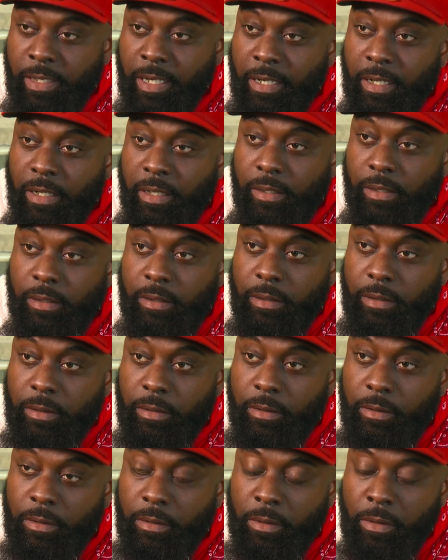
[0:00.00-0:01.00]
hands.
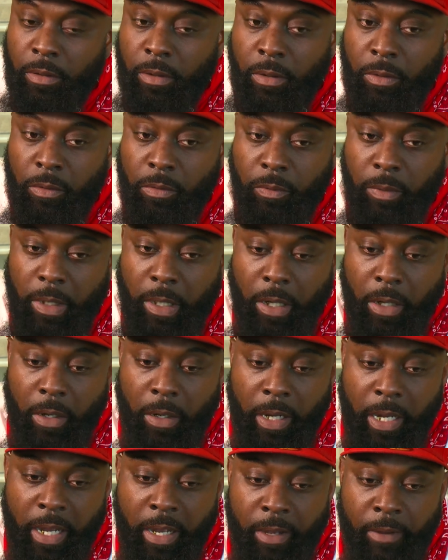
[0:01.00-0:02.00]
We all
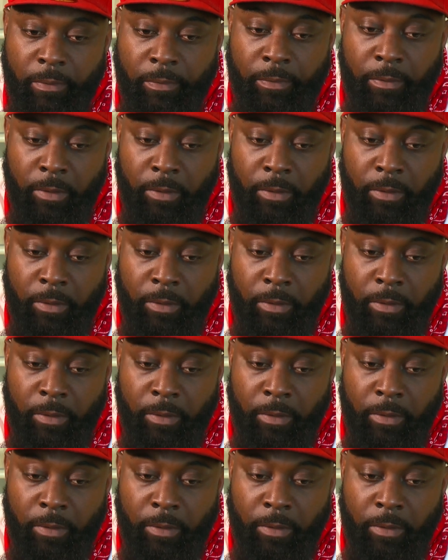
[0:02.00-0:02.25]
have